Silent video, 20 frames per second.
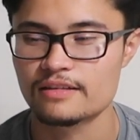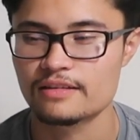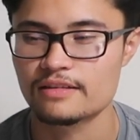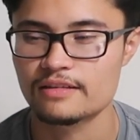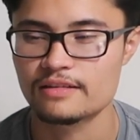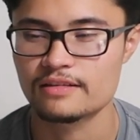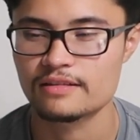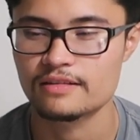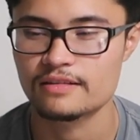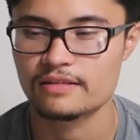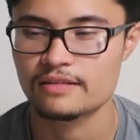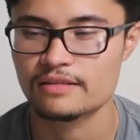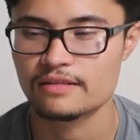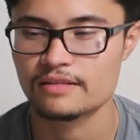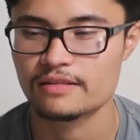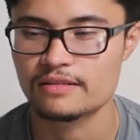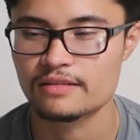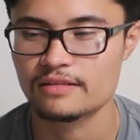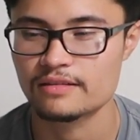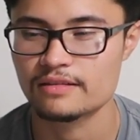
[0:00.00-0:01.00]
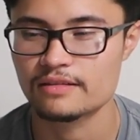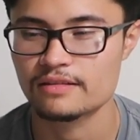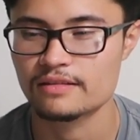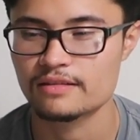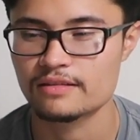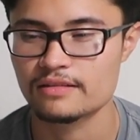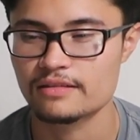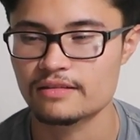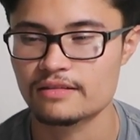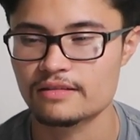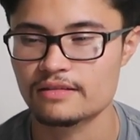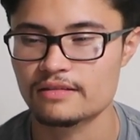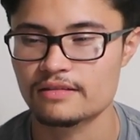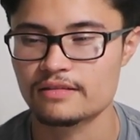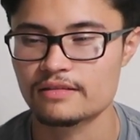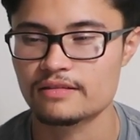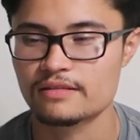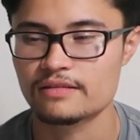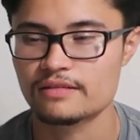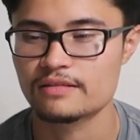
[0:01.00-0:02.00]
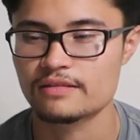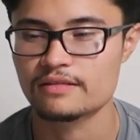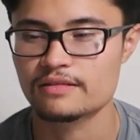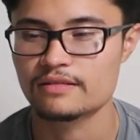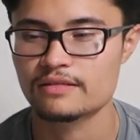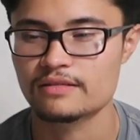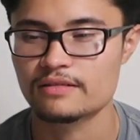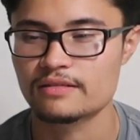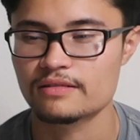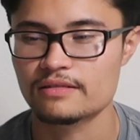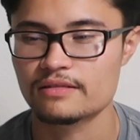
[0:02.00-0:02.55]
(not speaking)